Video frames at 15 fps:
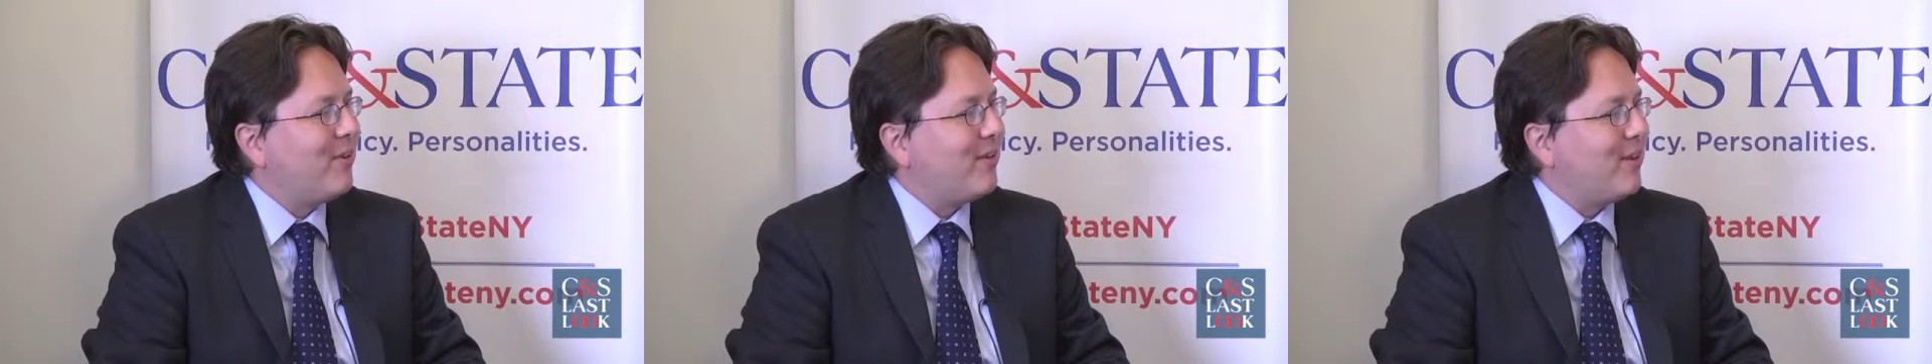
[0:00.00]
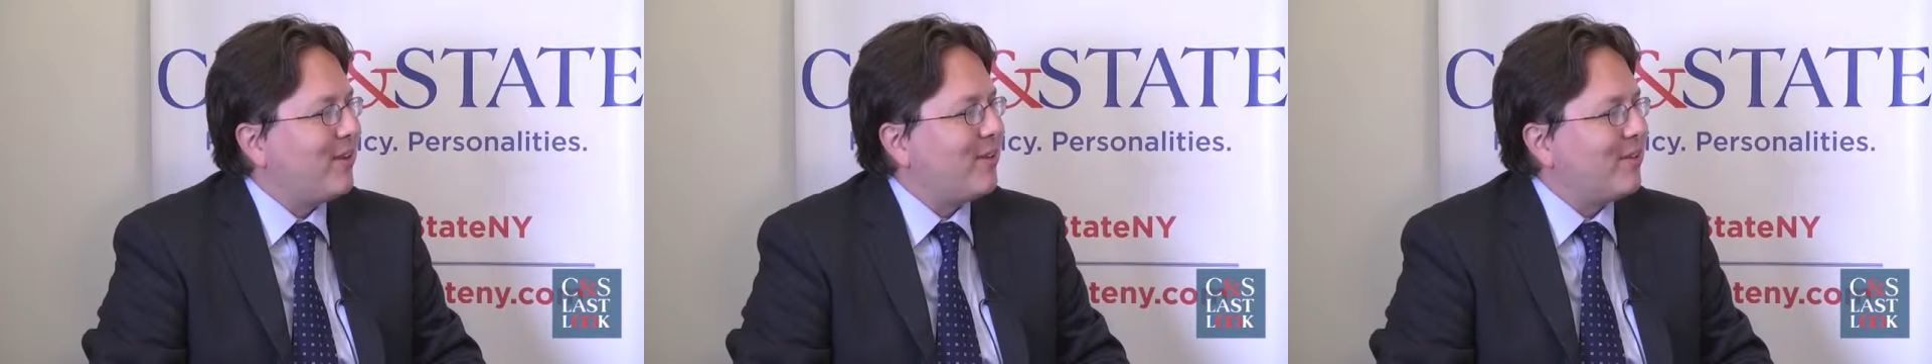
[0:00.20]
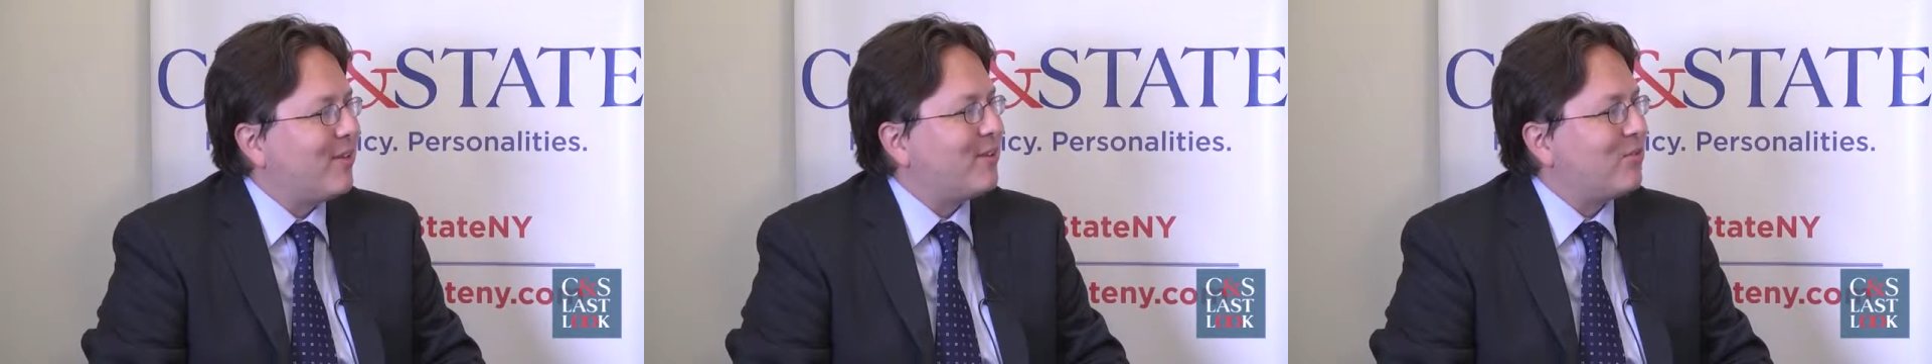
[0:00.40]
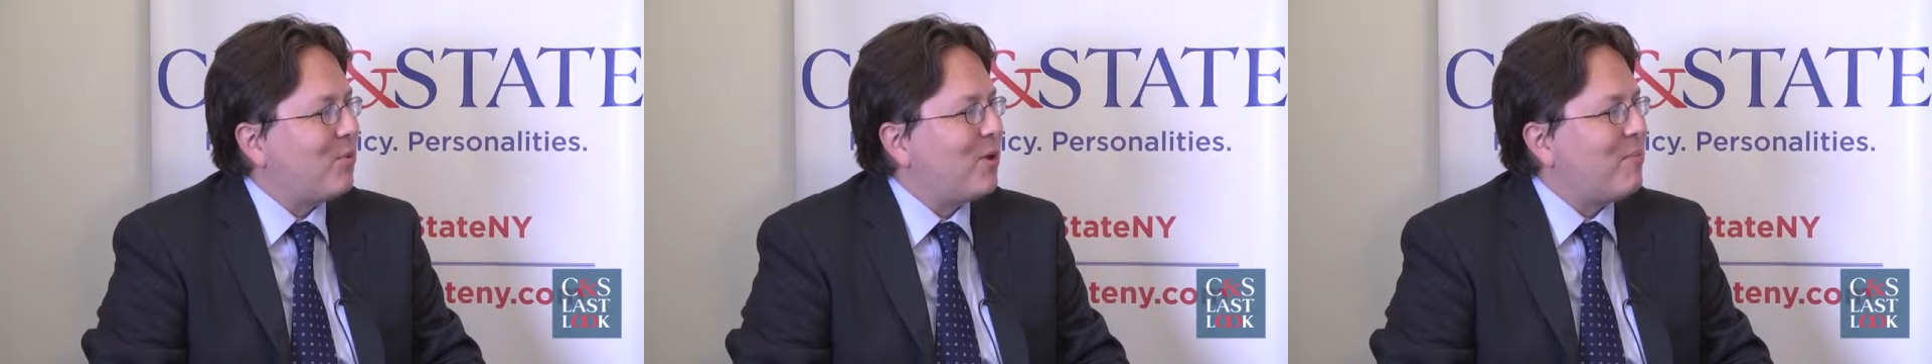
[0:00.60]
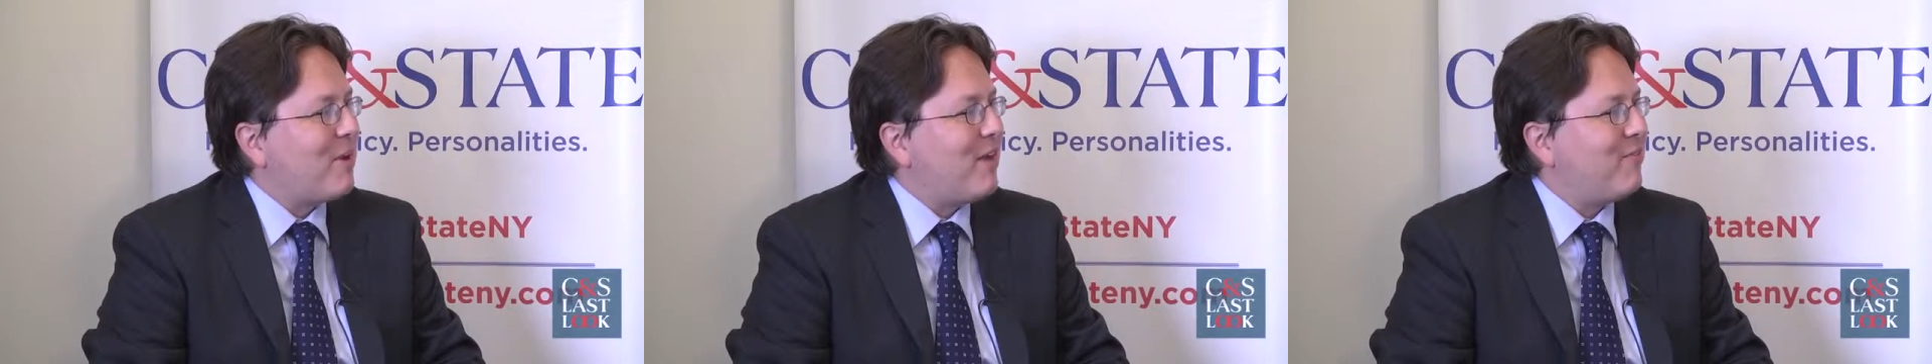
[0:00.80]
That's
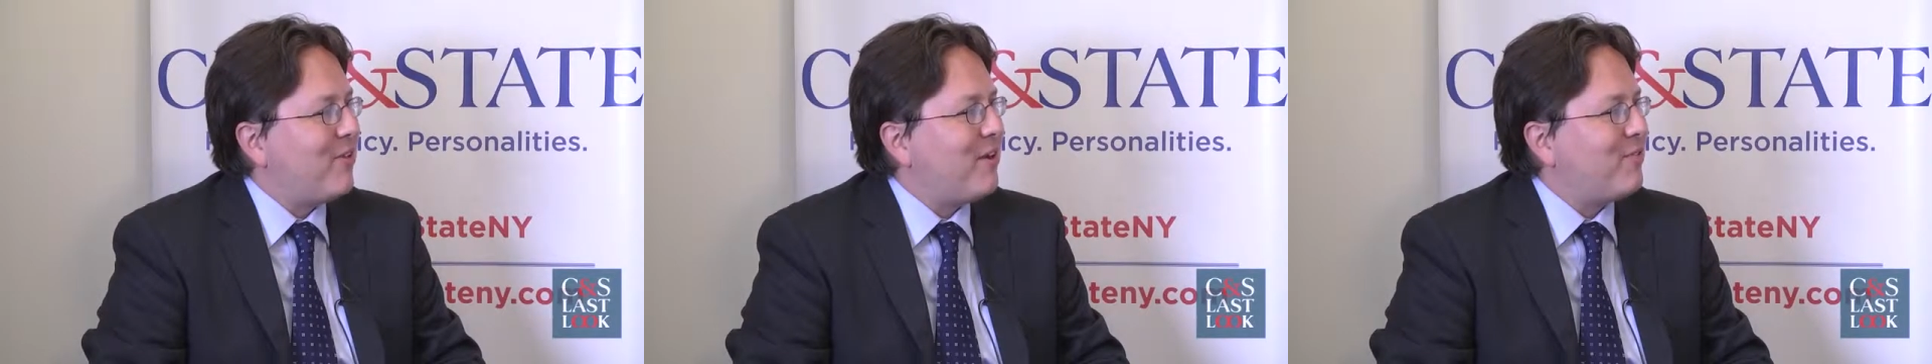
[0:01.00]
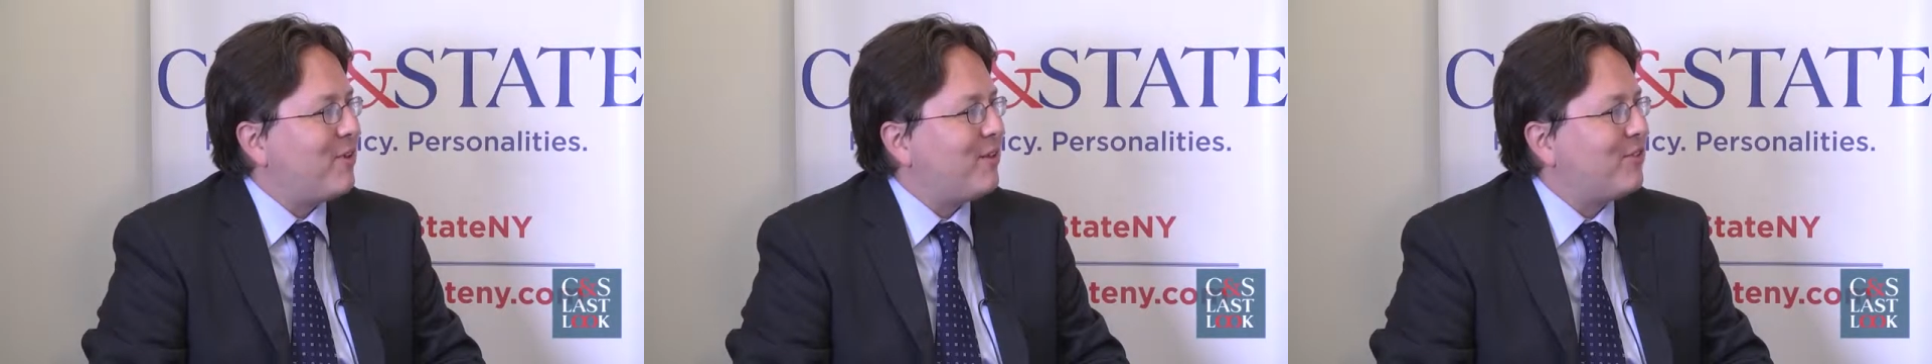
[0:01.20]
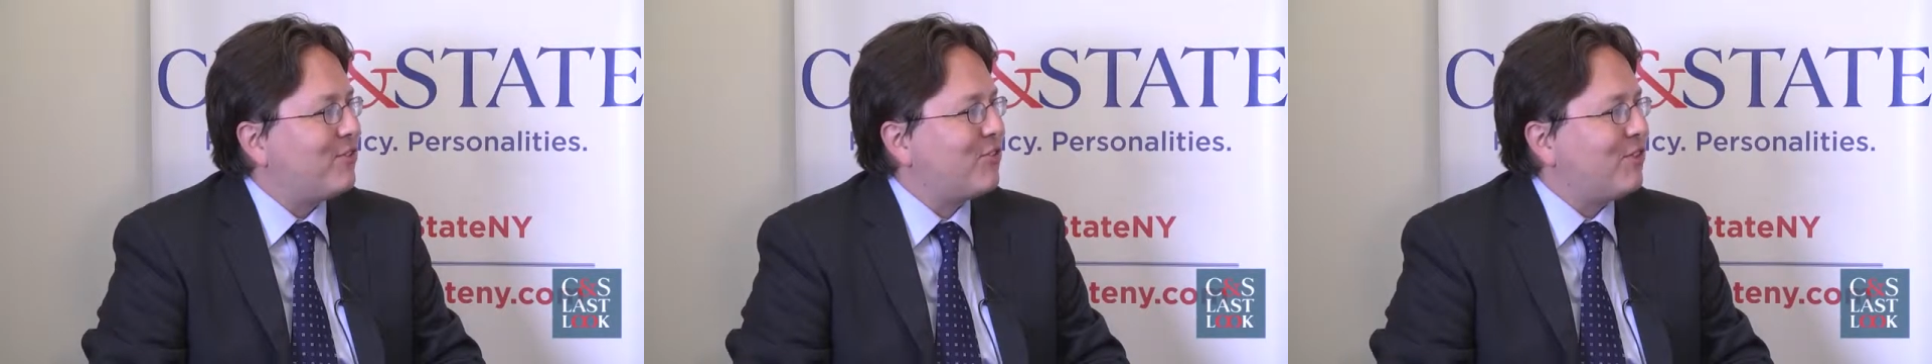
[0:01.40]
one of my favorites,